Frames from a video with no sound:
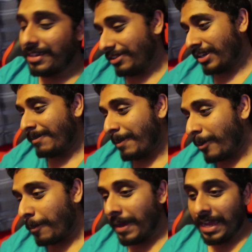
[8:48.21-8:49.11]
You're giving me
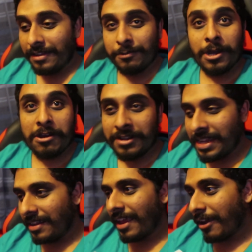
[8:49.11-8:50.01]
more pay to work on
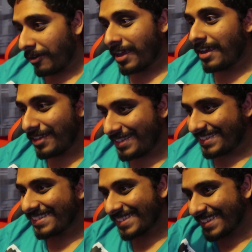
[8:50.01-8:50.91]
that day? Okay.